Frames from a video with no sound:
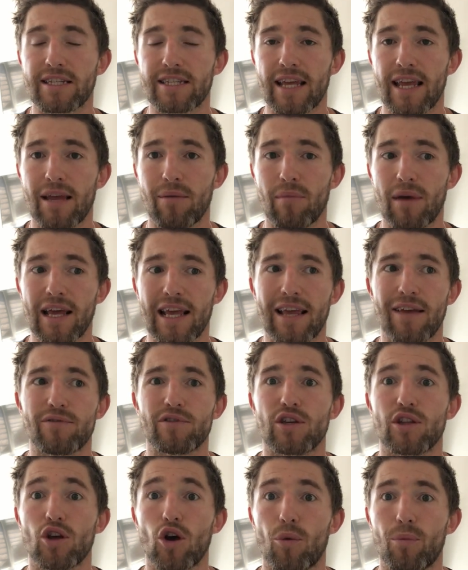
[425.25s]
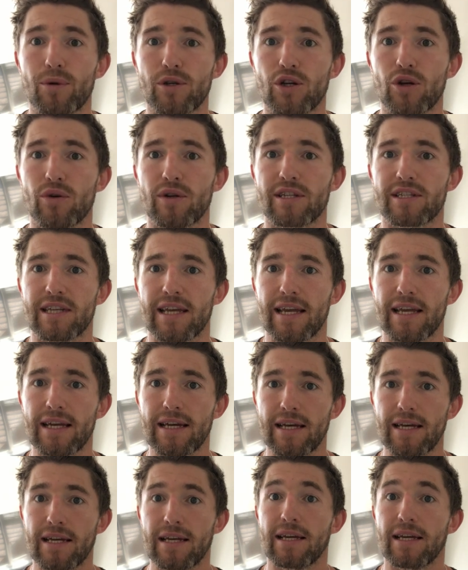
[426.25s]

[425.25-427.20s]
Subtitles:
team, it gives you the opportunity,